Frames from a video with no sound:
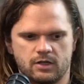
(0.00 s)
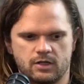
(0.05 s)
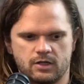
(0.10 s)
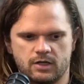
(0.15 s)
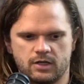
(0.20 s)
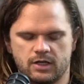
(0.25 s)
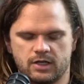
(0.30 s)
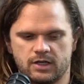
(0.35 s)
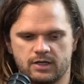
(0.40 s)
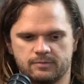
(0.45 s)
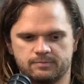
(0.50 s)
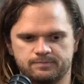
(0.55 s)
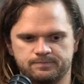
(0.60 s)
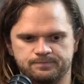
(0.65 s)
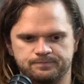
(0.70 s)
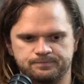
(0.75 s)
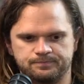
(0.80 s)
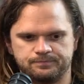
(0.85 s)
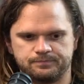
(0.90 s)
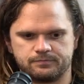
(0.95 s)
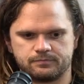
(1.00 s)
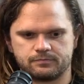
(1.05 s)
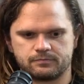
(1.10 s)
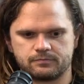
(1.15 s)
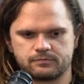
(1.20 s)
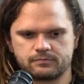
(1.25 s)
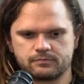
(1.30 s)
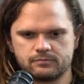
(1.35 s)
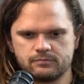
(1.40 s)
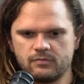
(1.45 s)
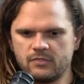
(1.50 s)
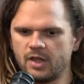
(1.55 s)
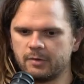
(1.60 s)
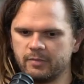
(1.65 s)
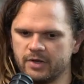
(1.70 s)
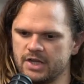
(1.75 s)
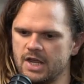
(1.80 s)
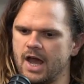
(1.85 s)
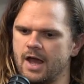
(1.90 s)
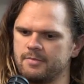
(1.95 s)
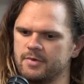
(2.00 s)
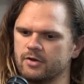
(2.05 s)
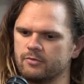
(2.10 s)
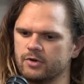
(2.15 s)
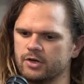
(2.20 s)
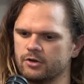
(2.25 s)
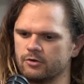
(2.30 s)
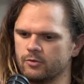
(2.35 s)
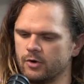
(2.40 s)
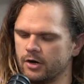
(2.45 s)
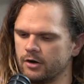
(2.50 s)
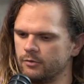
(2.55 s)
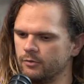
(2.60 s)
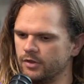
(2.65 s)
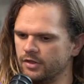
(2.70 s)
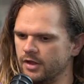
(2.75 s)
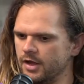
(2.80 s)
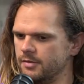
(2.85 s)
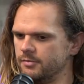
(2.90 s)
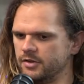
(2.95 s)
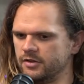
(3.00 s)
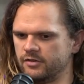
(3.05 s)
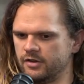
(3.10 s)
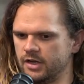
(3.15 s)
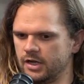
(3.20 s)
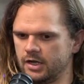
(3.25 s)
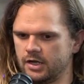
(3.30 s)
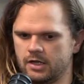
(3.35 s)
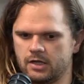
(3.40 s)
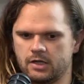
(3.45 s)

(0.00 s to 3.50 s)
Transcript: But yeah, I mean, when you're working with them, it's like